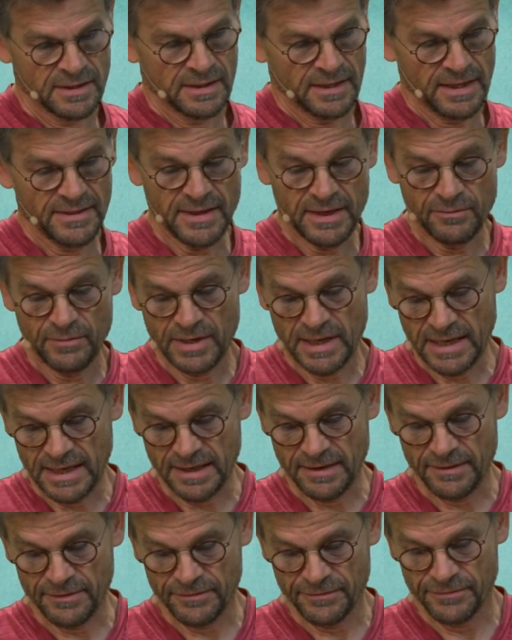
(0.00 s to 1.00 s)
And then we
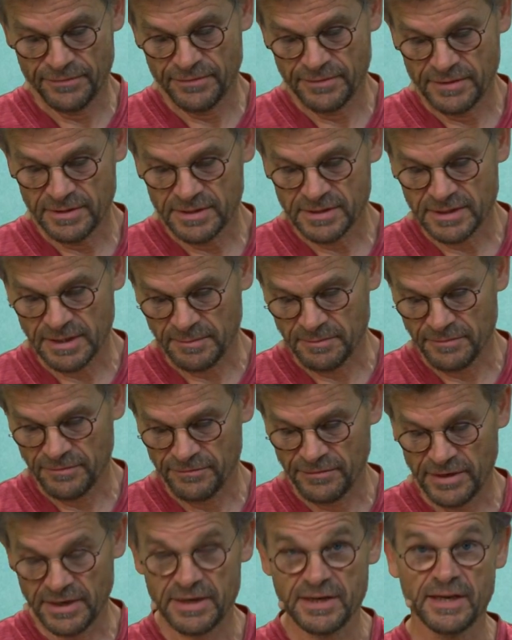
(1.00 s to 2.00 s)
have some
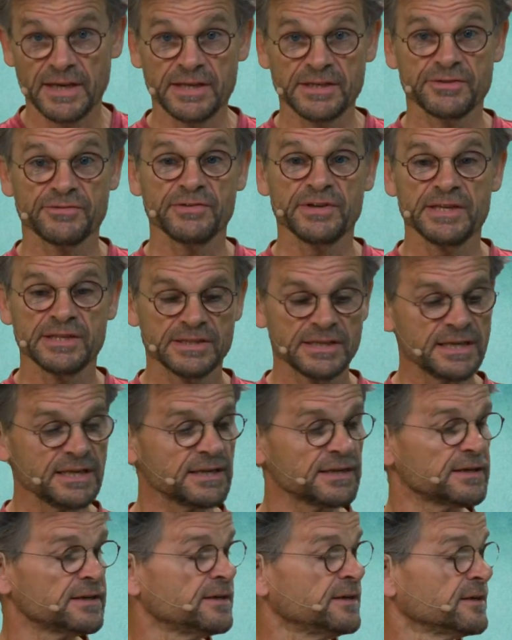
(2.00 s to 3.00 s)
very nice reads
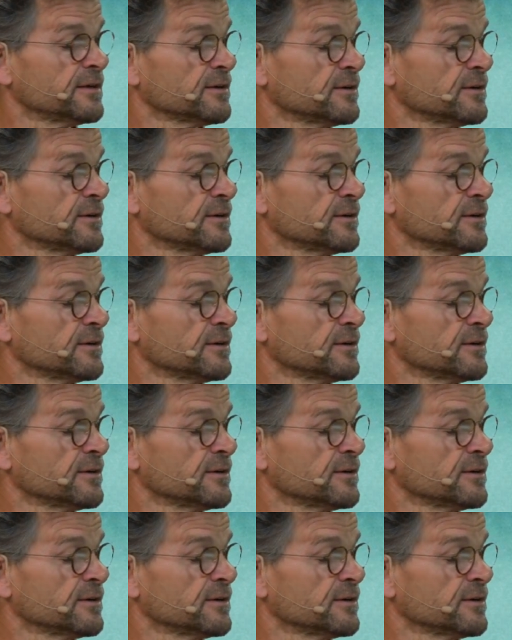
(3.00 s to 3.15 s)
here,